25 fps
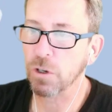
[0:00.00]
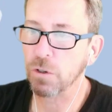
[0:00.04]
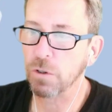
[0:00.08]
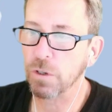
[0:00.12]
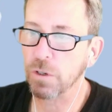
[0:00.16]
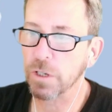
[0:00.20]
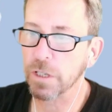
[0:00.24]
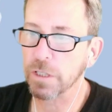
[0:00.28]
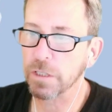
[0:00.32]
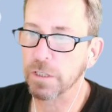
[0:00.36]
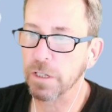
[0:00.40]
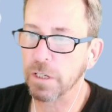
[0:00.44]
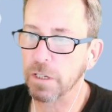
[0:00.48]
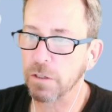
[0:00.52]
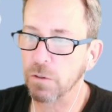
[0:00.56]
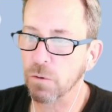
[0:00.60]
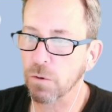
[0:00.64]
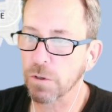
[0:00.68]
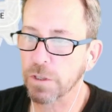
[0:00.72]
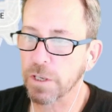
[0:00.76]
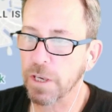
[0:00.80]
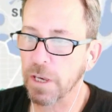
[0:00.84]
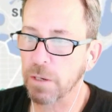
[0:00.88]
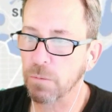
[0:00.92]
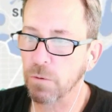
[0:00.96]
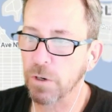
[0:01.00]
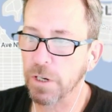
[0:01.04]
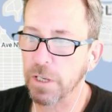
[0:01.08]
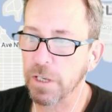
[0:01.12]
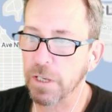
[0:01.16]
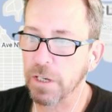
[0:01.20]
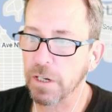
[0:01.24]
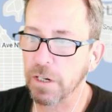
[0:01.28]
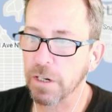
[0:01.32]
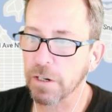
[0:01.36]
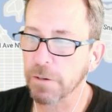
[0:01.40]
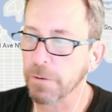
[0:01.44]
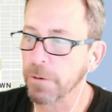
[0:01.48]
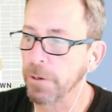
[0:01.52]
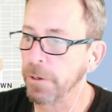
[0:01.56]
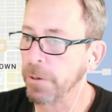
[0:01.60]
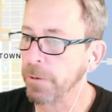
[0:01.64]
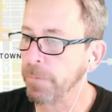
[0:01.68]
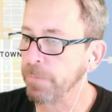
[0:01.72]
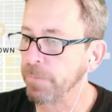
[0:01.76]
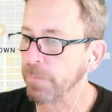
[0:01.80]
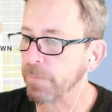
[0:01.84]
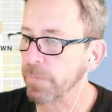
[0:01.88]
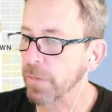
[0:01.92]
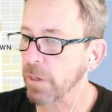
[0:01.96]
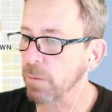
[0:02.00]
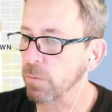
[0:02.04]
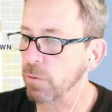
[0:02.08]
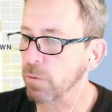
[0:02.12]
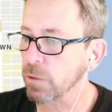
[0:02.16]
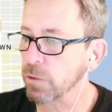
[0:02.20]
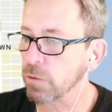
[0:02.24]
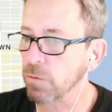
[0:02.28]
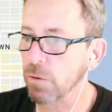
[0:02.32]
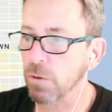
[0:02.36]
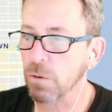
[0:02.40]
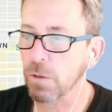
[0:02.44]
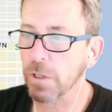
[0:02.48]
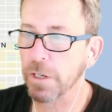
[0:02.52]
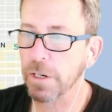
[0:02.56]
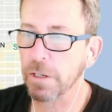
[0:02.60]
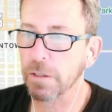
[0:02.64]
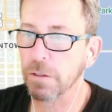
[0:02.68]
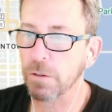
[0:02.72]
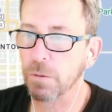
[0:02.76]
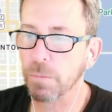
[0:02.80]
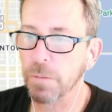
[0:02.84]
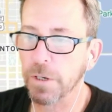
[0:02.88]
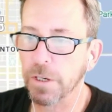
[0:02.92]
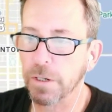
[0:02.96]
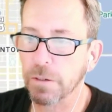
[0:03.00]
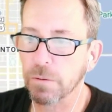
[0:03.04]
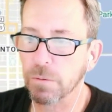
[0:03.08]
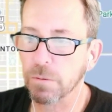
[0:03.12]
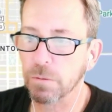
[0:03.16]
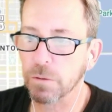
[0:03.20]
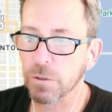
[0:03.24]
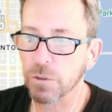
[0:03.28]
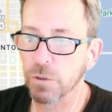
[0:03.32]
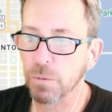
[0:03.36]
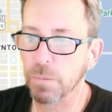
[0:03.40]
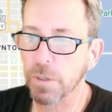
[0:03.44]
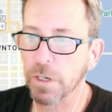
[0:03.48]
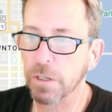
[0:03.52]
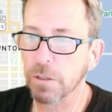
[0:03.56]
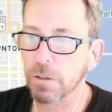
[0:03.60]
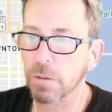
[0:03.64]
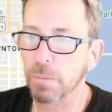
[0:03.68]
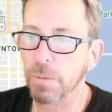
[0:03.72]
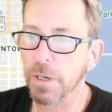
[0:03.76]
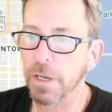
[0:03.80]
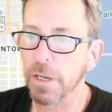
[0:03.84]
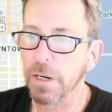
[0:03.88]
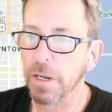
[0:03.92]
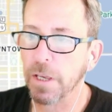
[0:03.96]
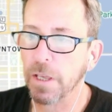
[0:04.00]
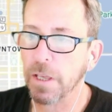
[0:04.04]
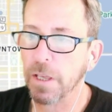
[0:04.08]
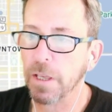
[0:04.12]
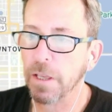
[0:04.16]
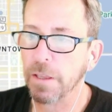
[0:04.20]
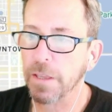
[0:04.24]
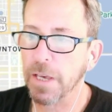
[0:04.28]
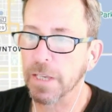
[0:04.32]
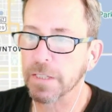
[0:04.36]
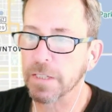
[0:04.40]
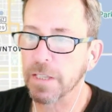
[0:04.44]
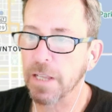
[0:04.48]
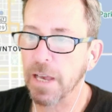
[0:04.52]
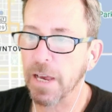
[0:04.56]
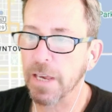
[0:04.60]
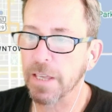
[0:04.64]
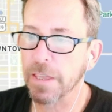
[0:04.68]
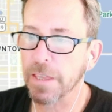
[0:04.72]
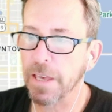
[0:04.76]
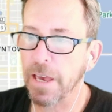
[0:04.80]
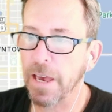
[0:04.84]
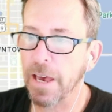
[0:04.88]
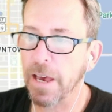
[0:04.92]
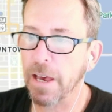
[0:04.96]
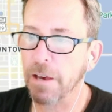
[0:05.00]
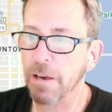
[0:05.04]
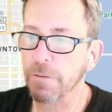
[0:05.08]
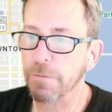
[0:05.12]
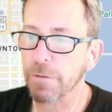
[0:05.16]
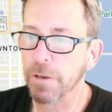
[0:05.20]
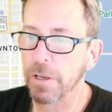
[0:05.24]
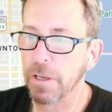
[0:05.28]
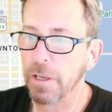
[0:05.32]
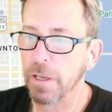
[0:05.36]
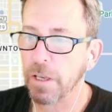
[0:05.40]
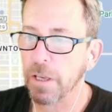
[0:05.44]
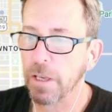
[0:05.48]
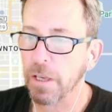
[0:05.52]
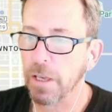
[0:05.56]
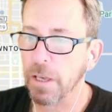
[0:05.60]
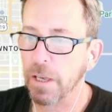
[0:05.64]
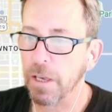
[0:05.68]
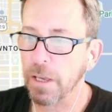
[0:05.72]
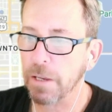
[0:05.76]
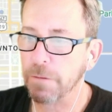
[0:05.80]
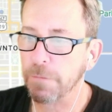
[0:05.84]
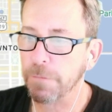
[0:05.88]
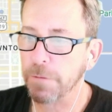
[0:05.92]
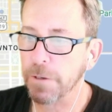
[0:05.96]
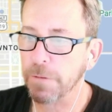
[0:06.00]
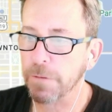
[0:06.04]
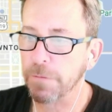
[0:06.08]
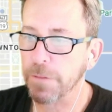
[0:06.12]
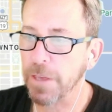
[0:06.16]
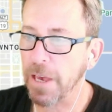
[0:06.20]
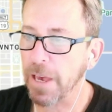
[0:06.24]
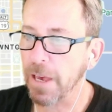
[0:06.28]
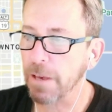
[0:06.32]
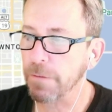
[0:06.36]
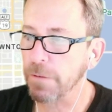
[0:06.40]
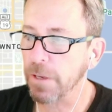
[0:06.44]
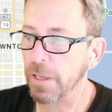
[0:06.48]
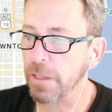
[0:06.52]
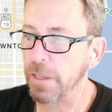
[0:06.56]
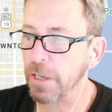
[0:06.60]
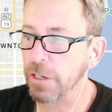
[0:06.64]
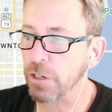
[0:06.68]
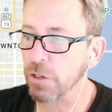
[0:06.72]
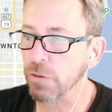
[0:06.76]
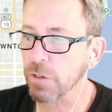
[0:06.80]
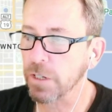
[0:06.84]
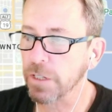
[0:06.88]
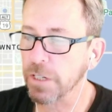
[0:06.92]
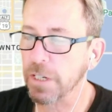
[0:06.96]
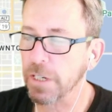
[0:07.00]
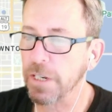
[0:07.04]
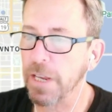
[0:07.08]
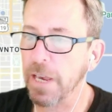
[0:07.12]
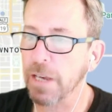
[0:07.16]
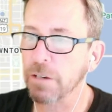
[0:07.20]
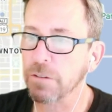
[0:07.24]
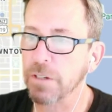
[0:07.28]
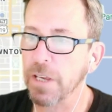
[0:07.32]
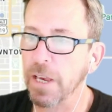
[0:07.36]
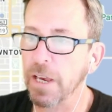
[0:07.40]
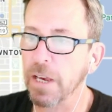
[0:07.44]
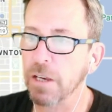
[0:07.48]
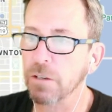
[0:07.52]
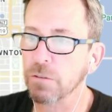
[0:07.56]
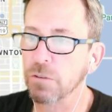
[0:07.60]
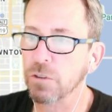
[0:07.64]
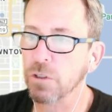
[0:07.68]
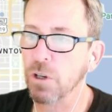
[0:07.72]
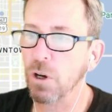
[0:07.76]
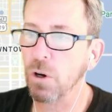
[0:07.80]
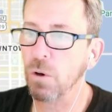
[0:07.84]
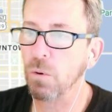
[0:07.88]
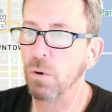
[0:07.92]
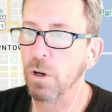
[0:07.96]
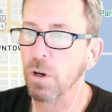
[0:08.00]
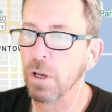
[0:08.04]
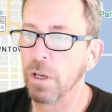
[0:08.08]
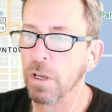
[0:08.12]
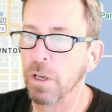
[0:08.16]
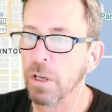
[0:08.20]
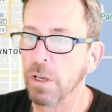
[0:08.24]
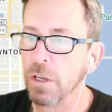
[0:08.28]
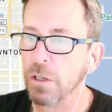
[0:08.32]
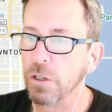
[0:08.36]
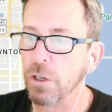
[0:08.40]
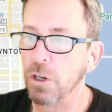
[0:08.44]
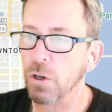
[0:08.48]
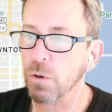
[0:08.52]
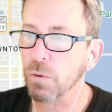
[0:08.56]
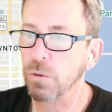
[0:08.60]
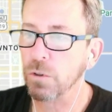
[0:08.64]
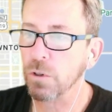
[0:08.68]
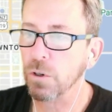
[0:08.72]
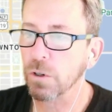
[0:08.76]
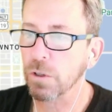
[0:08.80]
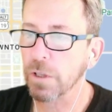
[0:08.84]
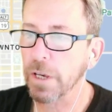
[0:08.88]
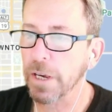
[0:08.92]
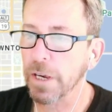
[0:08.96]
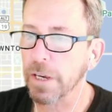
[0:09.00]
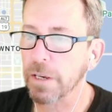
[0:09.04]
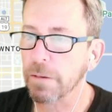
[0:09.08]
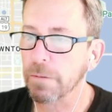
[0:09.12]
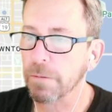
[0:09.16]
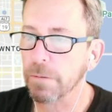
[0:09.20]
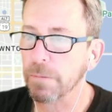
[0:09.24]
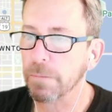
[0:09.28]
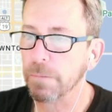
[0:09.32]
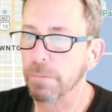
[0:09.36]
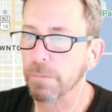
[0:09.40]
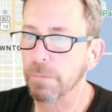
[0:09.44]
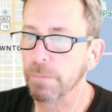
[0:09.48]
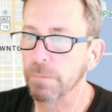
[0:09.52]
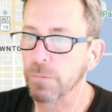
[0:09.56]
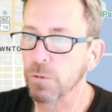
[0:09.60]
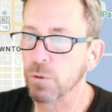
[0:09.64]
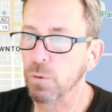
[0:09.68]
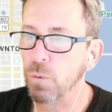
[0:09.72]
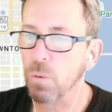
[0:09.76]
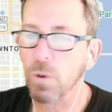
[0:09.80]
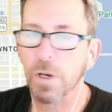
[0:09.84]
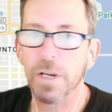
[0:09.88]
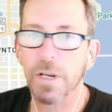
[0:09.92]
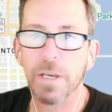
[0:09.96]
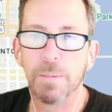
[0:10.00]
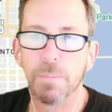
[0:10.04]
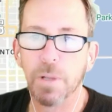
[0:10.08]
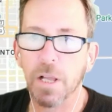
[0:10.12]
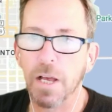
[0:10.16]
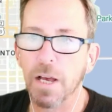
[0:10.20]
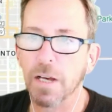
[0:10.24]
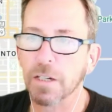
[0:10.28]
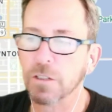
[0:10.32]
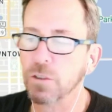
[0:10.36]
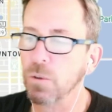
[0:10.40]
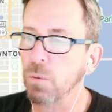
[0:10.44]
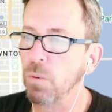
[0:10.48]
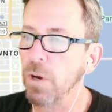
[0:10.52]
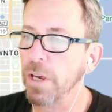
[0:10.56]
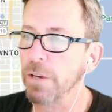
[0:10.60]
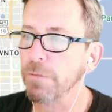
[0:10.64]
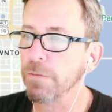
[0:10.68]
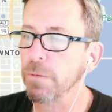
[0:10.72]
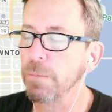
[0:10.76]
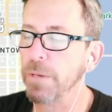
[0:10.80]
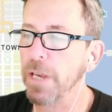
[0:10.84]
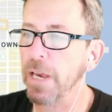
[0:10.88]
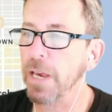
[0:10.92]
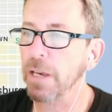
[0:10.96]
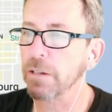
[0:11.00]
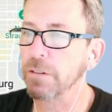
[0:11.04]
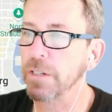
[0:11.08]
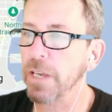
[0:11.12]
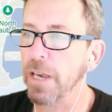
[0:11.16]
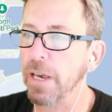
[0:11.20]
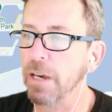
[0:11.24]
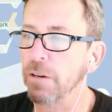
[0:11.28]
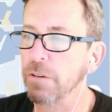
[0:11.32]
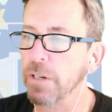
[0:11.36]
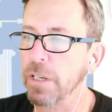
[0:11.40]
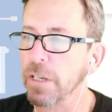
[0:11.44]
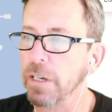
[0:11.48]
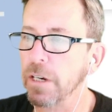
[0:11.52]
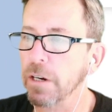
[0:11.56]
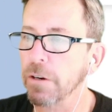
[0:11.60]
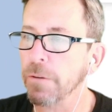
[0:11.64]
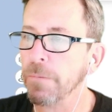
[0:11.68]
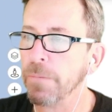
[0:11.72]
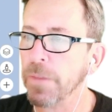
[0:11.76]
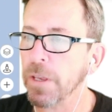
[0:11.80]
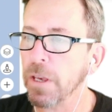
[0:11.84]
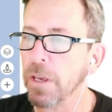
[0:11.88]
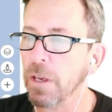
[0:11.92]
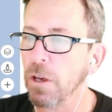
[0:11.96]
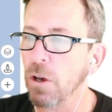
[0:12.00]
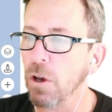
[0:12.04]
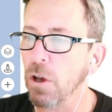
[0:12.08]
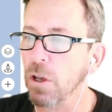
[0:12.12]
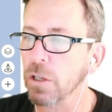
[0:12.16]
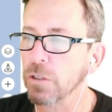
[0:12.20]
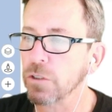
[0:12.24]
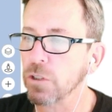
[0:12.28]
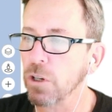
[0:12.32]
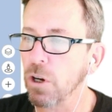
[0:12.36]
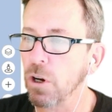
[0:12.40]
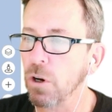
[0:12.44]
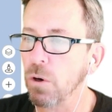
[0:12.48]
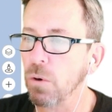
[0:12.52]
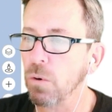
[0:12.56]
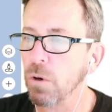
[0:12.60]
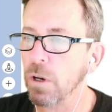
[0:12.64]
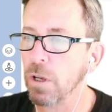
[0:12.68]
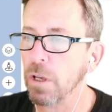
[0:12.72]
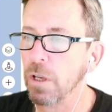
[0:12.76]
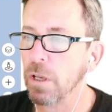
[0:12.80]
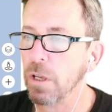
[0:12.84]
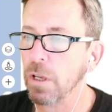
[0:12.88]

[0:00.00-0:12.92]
you can see North Kenwood here. And we'll scroll in a little bit, or we'll zoom in a little bit. That's 9th Ave and 5th Ave, and then you're into downtown. So, you know, you're like 20 blocks away from downtown here. Also,